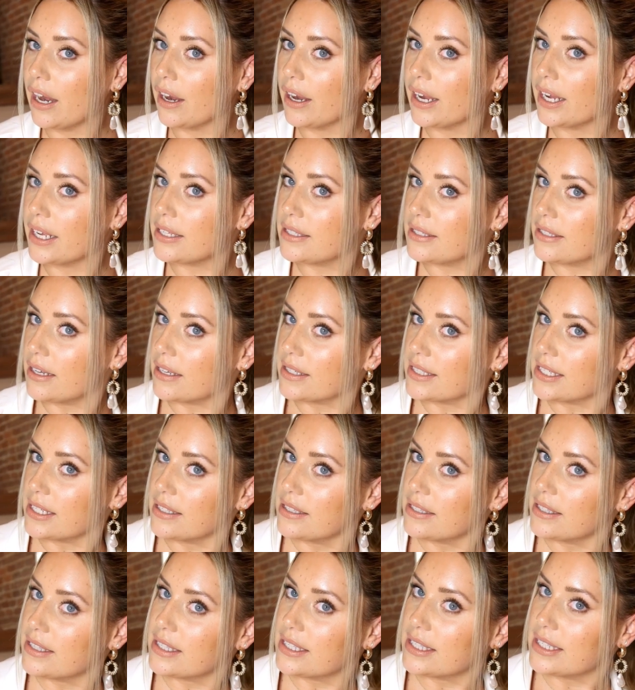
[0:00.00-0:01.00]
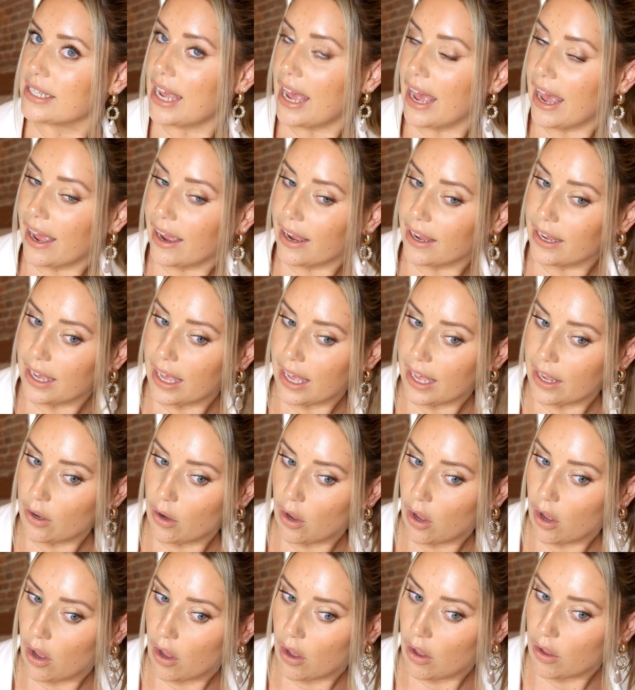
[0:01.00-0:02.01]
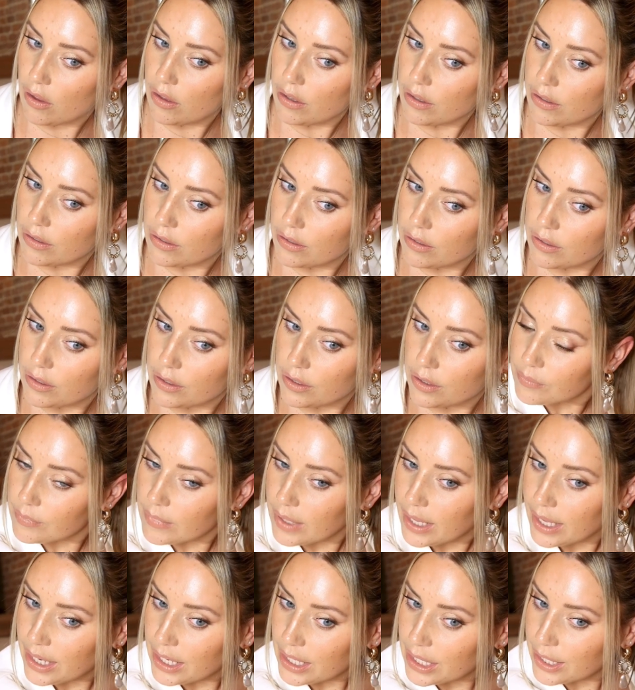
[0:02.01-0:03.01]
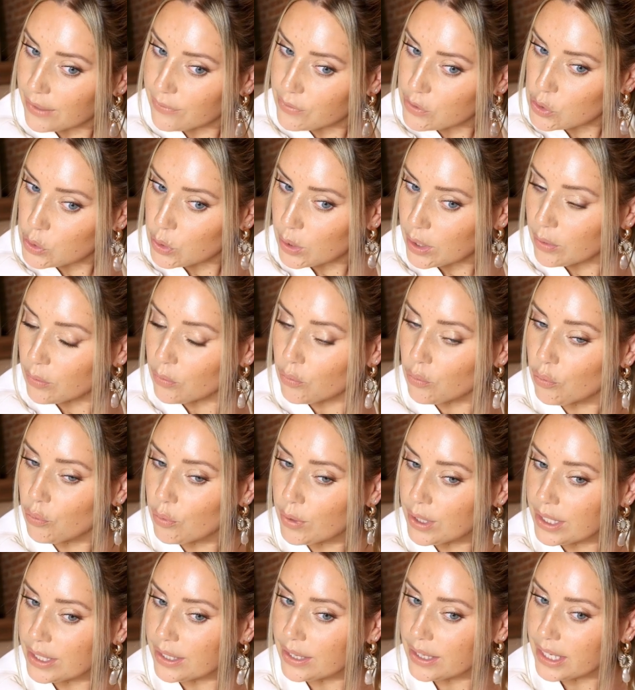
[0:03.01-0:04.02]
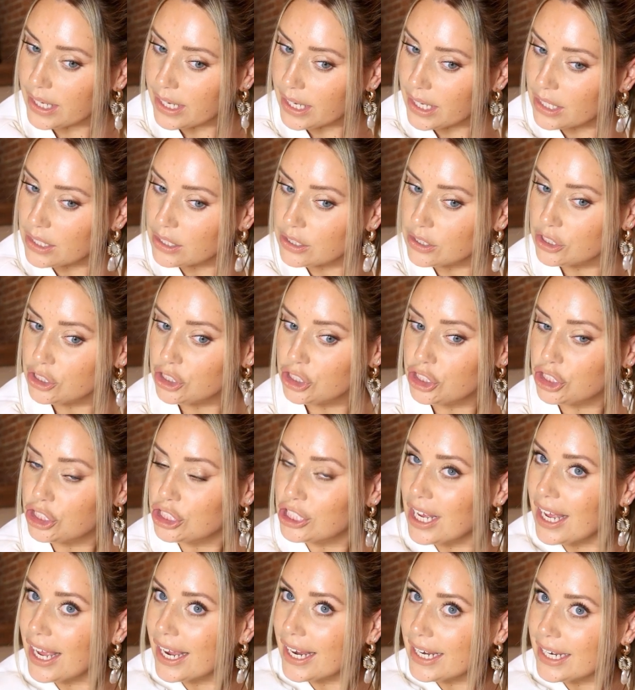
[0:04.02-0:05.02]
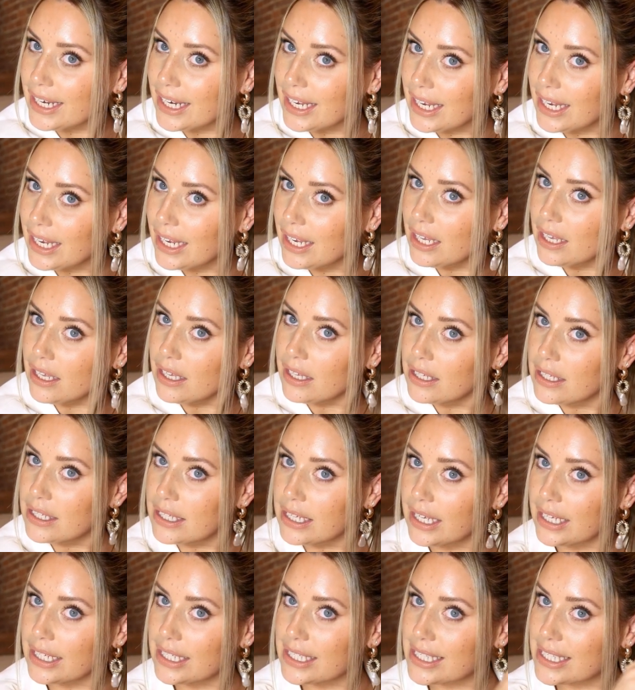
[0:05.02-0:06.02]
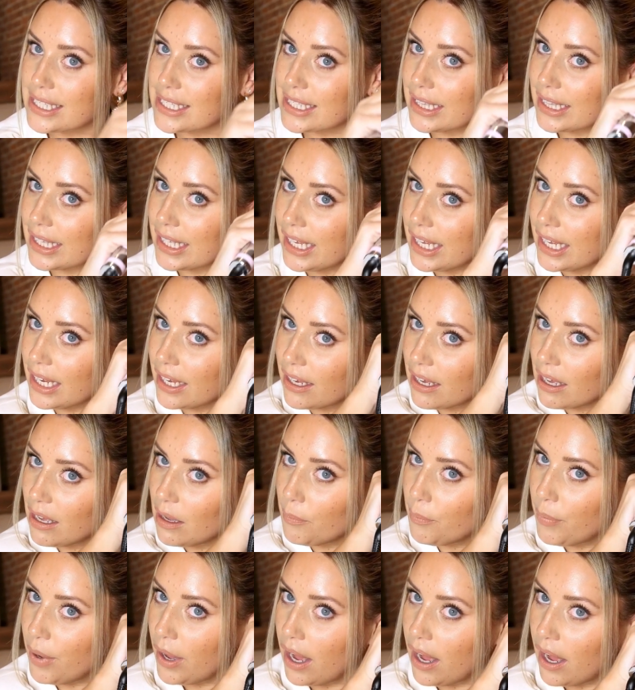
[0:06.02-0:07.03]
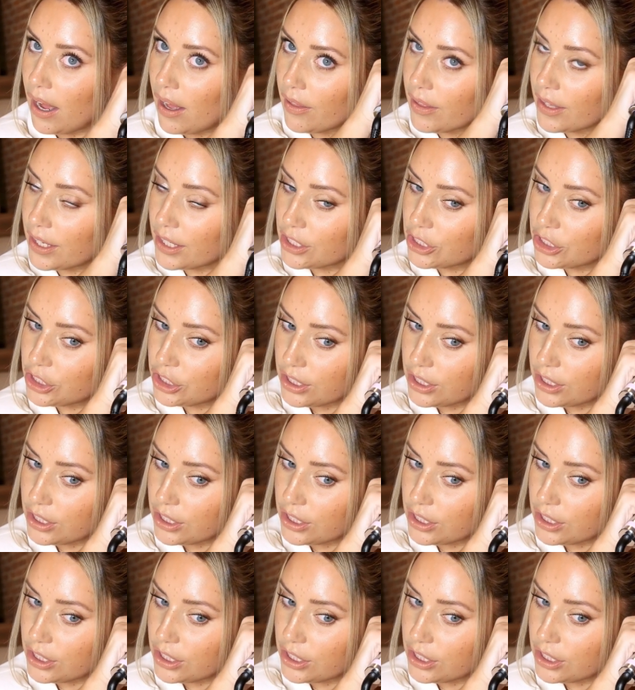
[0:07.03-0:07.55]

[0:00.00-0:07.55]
It doesn't snag at all, and it gives you a really shiny, sleek, polished